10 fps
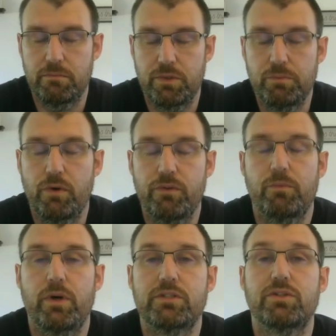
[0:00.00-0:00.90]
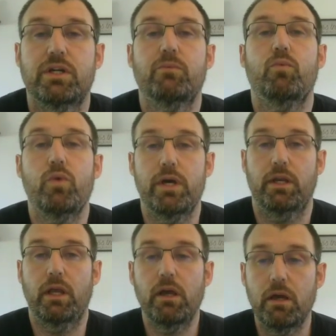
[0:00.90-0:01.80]
move them away so you can win.
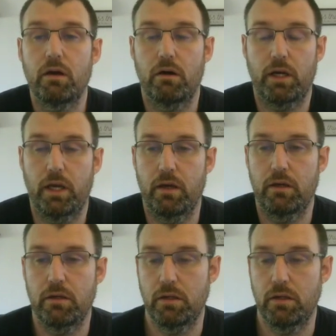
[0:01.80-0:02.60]
Okay.